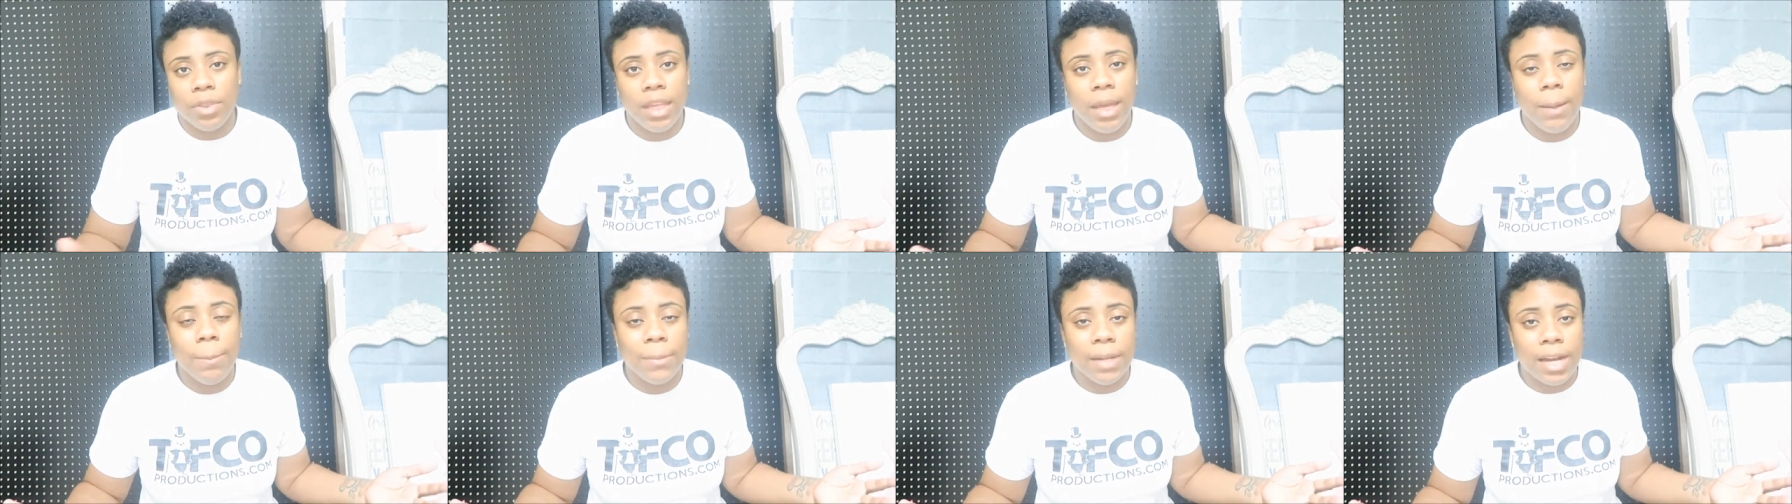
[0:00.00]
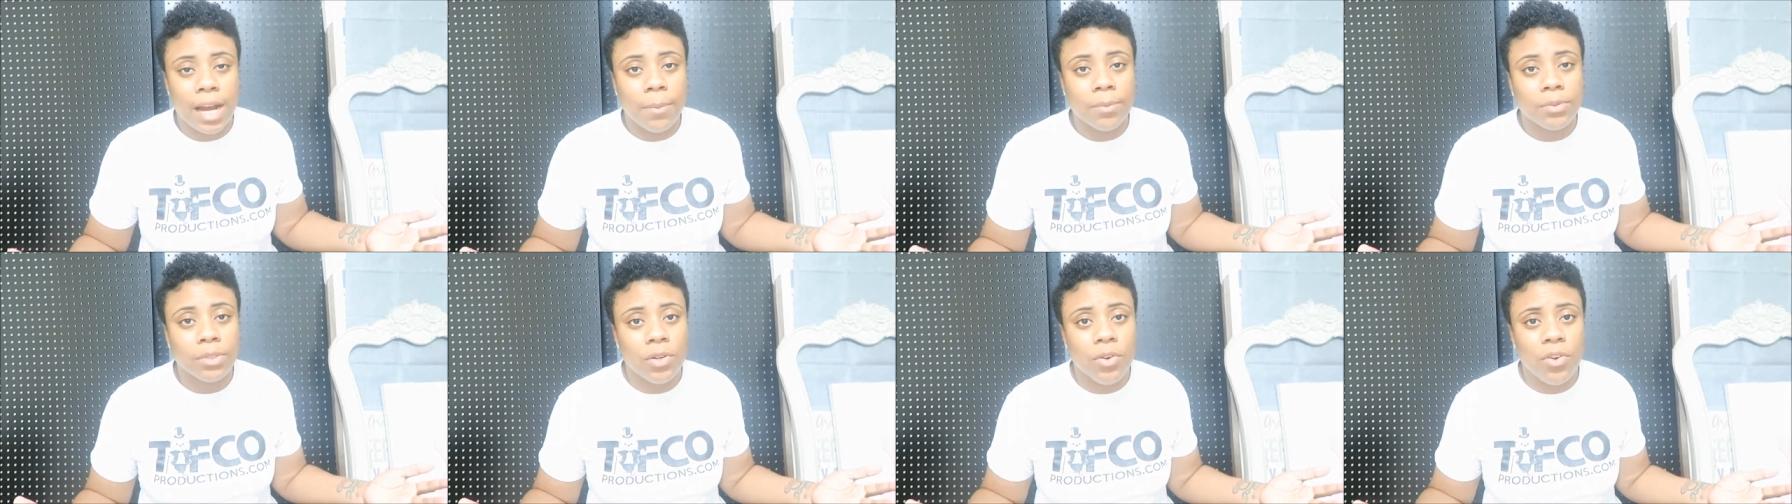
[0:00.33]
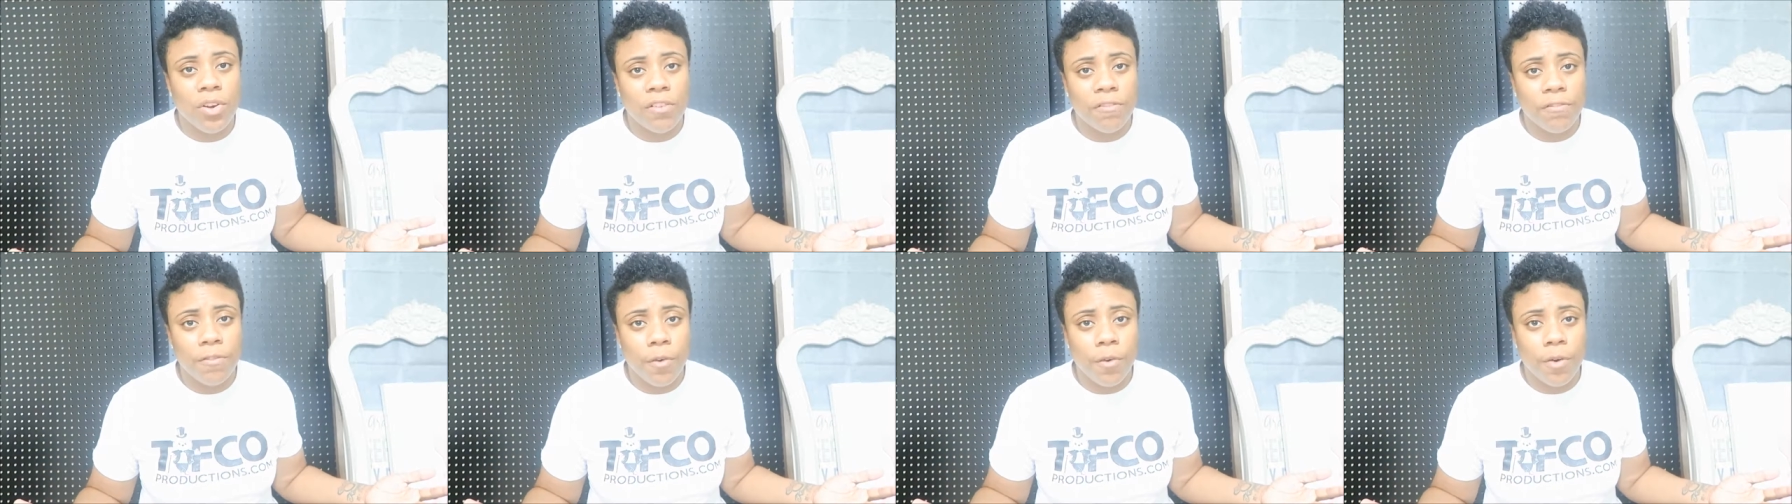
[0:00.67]
thing that I was
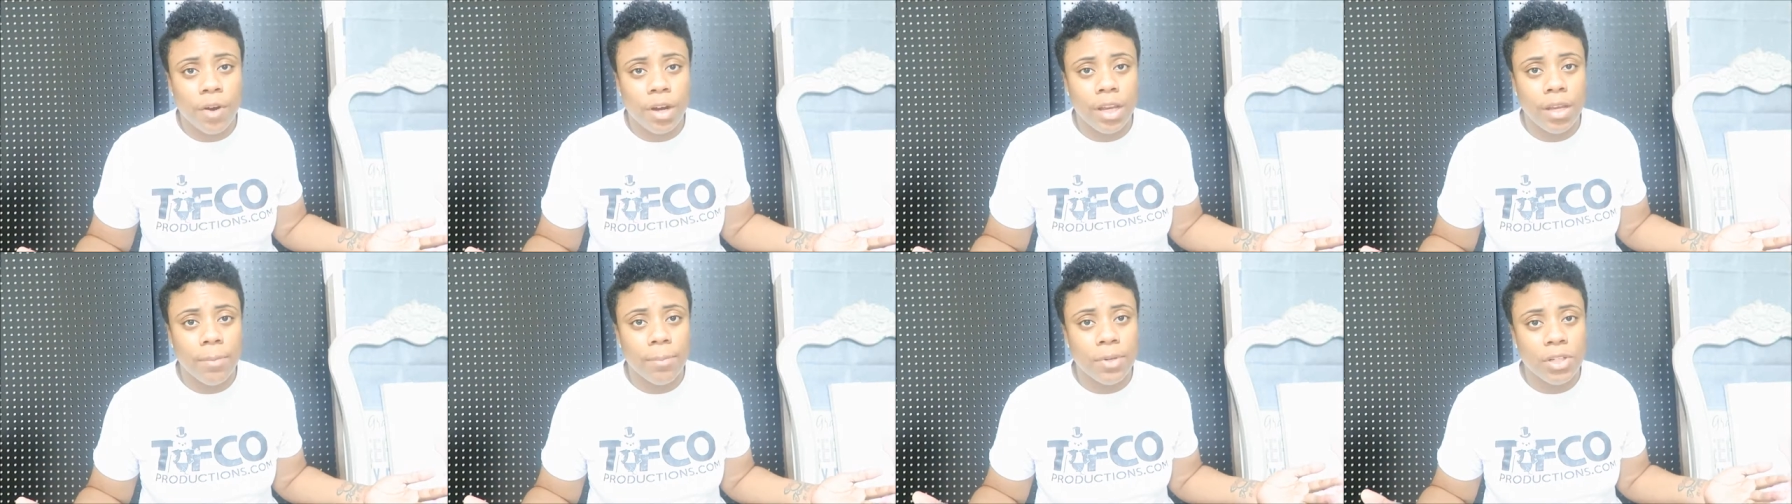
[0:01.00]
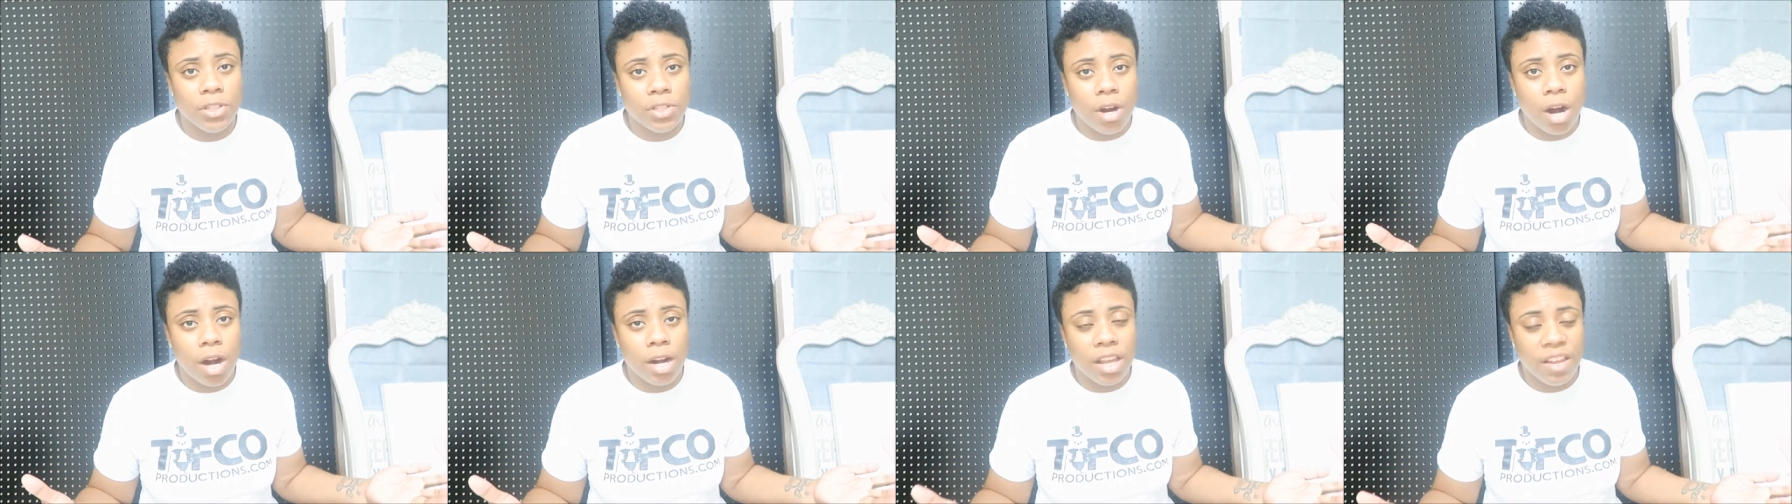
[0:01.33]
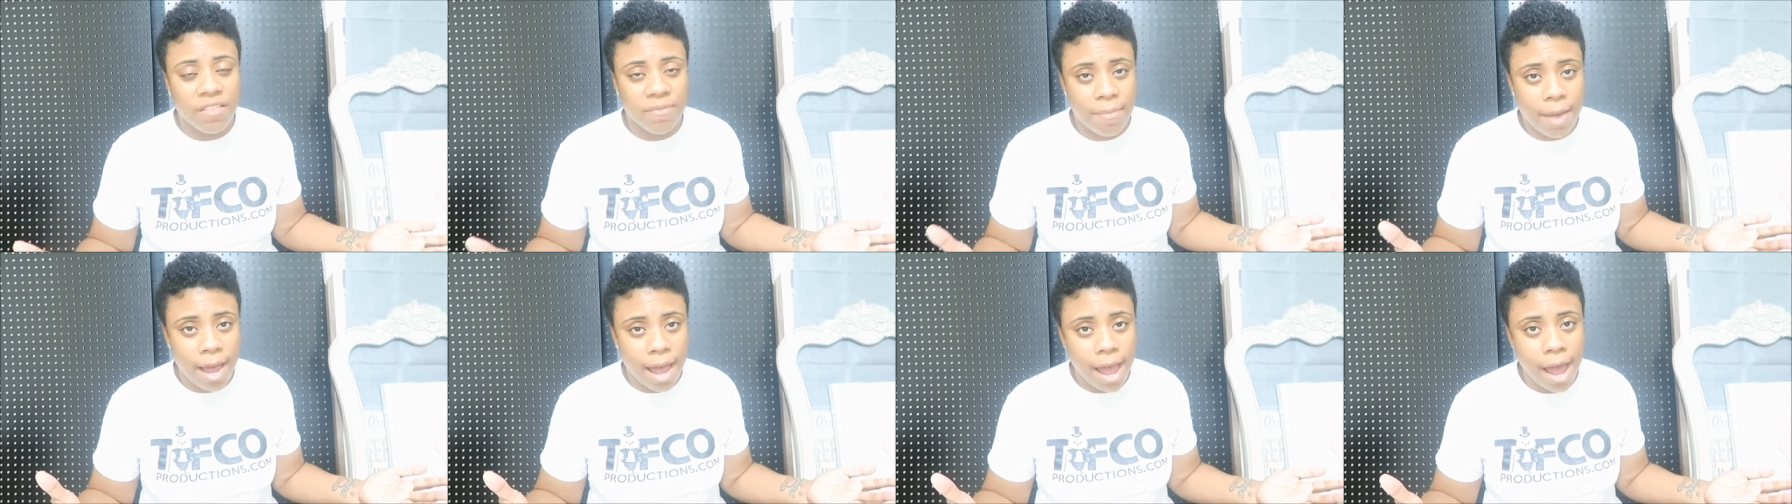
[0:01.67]
going for in majority
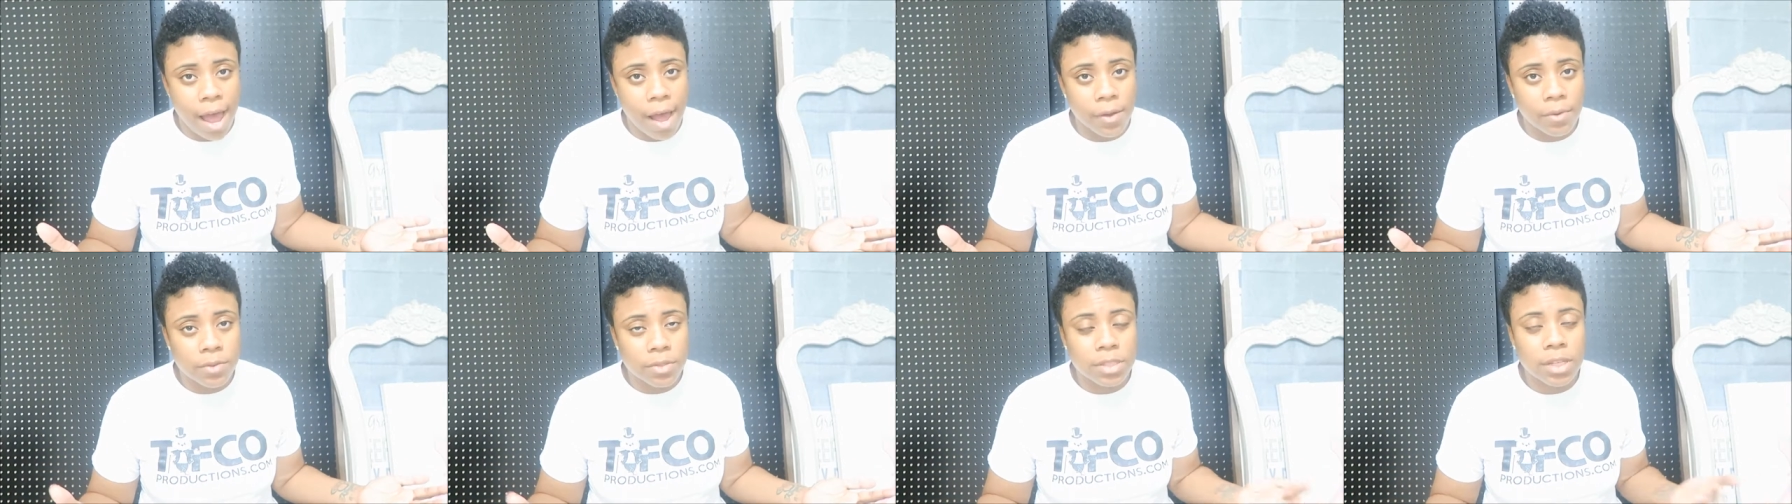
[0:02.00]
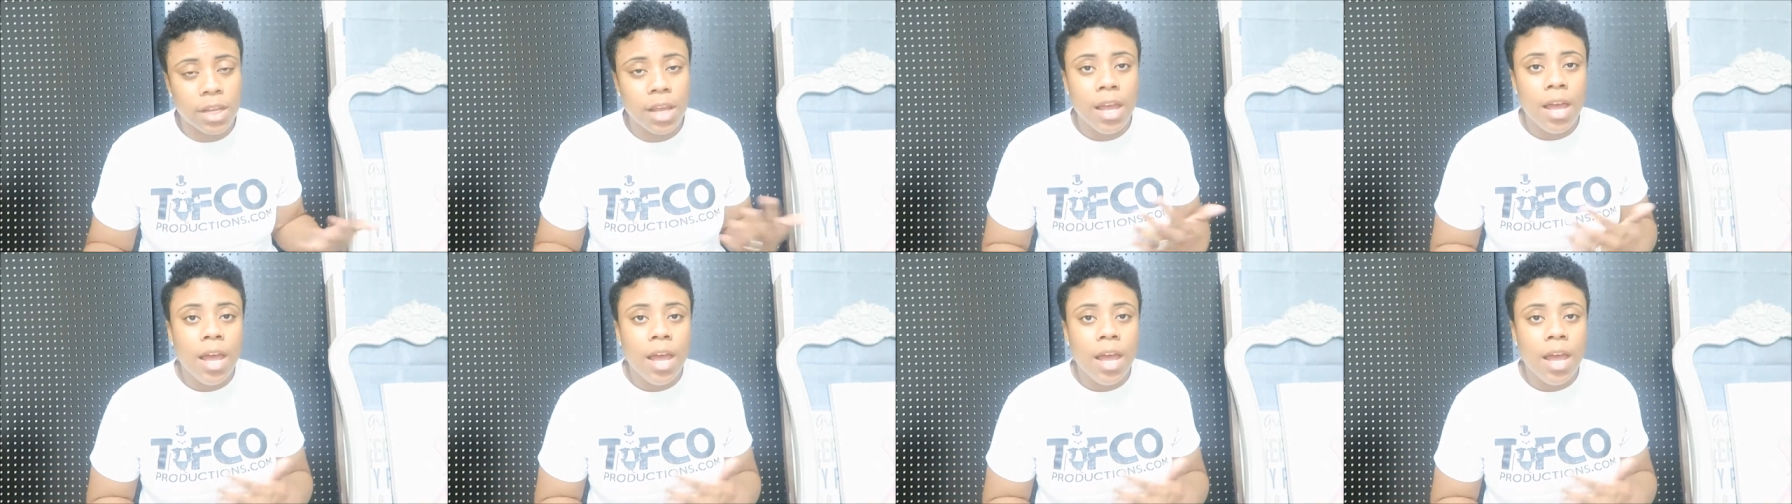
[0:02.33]
of my house.